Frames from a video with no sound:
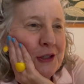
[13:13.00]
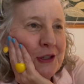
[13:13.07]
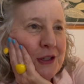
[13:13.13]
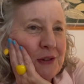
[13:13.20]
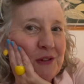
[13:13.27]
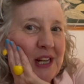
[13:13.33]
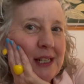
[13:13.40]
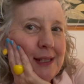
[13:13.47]

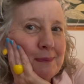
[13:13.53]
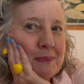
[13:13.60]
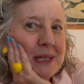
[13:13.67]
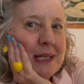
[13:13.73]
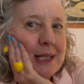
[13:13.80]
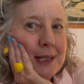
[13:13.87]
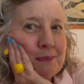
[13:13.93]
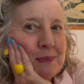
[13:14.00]

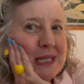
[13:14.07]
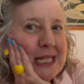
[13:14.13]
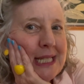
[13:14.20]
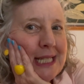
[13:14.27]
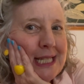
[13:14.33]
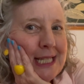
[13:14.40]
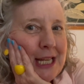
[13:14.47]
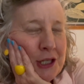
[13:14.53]
develops an
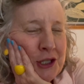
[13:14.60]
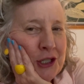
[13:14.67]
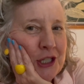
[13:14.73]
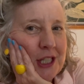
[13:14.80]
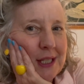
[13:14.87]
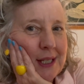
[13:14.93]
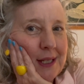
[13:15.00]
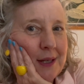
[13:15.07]

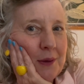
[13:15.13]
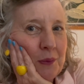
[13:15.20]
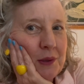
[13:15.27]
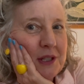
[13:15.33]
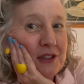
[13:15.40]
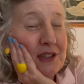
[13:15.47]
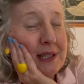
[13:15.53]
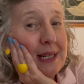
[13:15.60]
obsession,
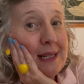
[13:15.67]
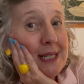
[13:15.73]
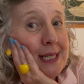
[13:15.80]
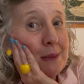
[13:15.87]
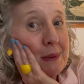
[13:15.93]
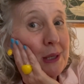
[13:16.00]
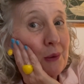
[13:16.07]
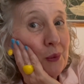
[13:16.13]
what seems to
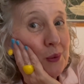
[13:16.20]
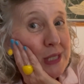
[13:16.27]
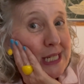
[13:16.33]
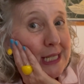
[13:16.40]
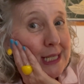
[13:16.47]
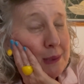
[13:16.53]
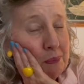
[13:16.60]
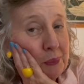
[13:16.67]
be a
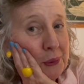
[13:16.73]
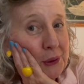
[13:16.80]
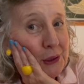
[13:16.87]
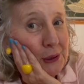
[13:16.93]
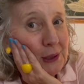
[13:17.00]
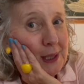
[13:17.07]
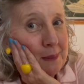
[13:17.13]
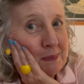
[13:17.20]

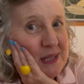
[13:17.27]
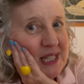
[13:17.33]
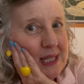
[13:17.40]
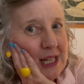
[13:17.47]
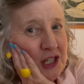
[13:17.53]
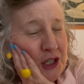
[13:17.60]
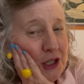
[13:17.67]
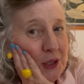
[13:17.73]
reciprocal
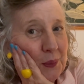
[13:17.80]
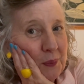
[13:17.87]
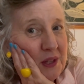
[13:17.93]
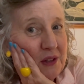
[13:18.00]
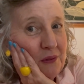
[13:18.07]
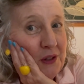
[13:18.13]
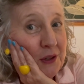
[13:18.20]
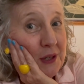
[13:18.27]
obsession, with
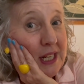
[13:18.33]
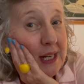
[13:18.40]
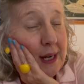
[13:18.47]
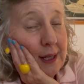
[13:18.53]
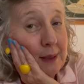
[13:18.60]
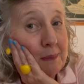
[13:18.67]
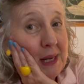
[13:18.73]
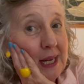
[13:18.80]
a very
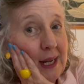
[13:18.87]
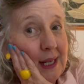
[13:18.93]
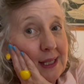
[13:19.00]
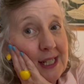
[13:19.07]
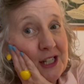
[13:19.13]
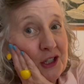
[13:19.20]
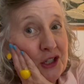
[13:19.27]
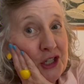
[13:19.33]
young man.
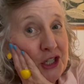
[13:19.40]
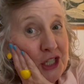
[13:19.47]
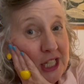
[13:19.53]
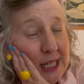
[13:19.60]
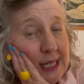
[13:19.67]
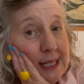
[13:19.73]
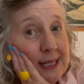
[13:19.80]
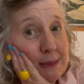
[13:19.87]
Now,
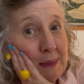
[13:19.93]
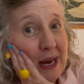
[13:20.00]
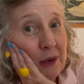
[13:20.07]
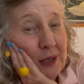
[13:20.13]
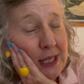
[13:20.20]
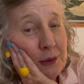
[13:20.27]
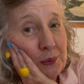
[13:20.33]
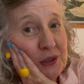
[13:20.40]
she is
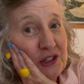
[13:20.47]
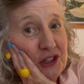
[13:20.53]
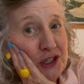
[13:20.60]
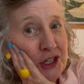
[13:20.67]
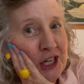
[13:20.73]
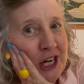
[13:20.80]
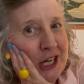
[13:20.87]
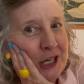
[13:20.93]
married with a
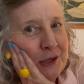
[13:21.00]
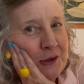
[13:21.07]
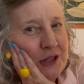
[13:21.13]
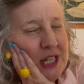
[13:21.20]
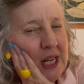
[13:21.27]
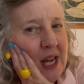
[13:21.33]
child,